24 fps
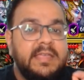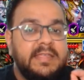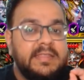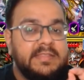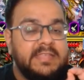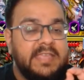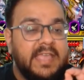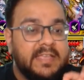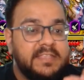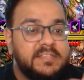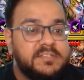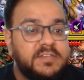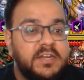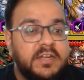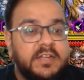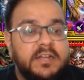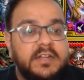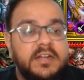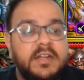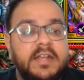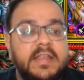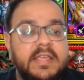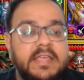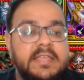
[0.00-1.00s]
the extra
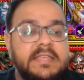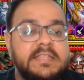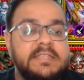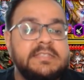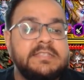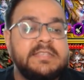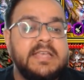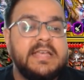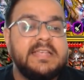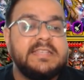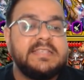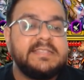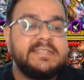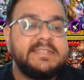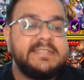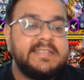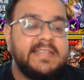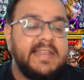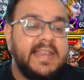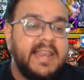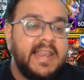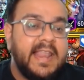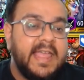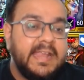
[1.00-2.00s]
turn is
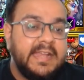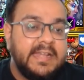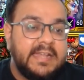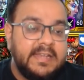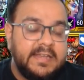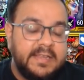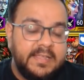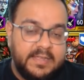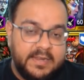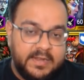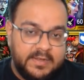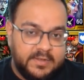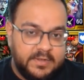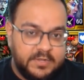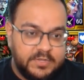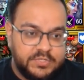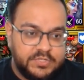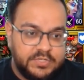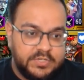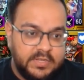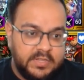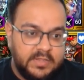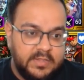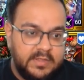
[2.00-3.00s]
slightly
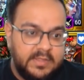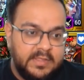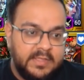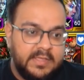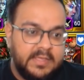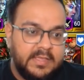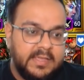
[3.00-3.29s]
conditional